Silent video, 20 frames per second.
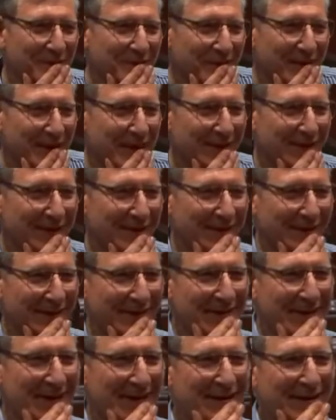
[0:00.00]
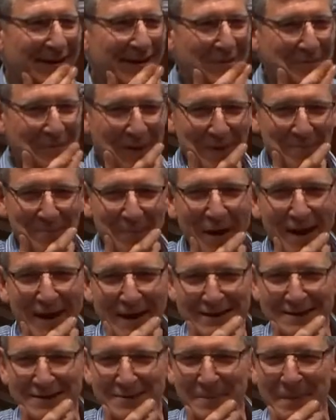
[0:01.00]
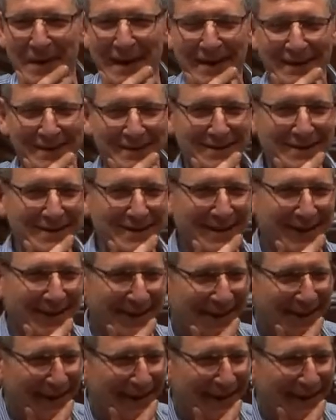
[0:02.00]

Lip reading: They at my expense,